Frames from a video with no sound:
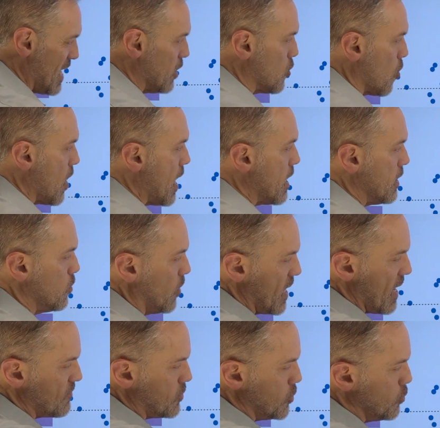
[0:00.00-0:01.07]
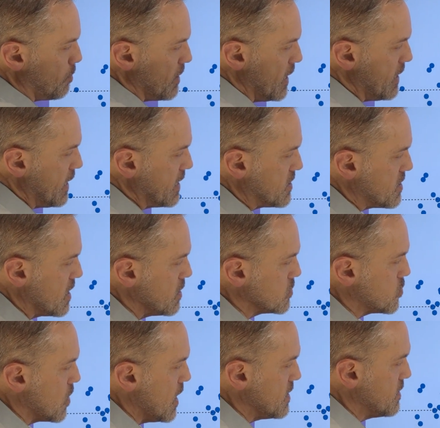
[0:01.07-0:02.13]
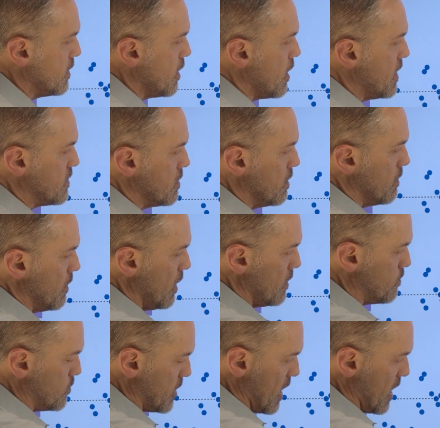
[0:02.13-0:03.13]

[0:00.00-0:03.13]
kind of crowded. We have two pending sales right there at the